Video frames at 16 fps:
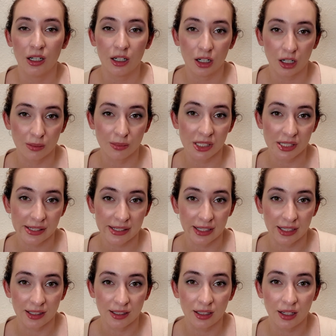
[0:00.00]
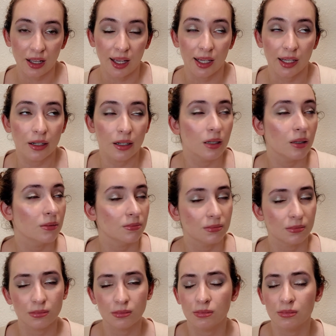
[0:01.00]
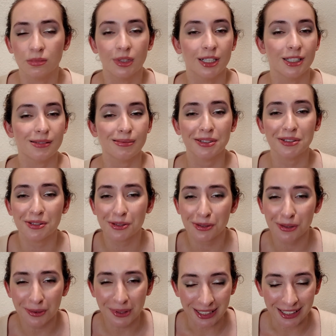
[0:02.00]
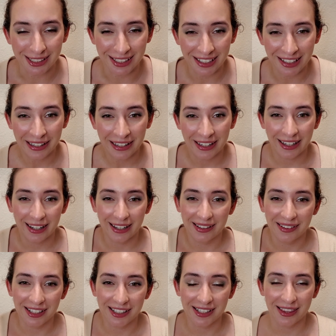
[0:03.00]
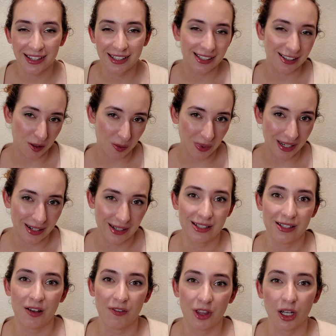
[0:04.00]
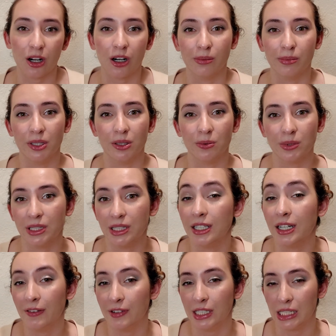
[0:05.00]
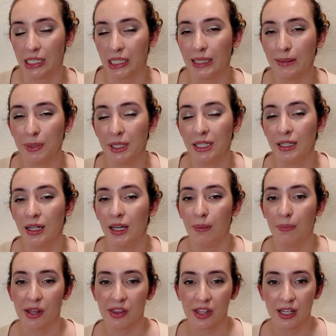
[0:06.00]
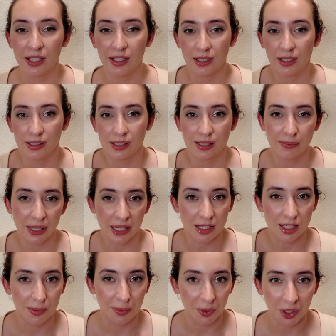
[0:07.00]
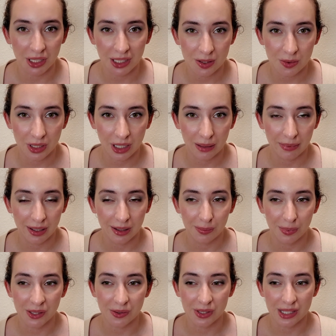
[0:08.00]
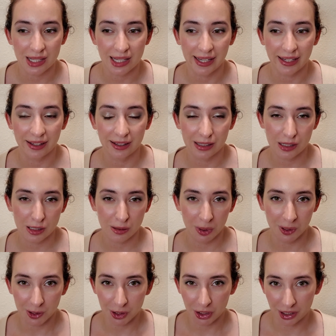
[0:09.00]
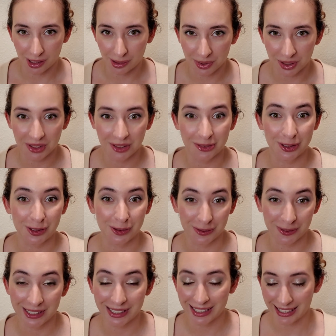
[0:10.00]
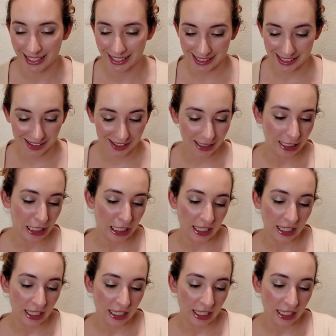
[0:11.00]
Caramel Skin, and that smelled so good. I liked the sweetness of the caramel, really covered it up. But then some of that smokiness would come out, but it was like smoked caramel. It was really nice.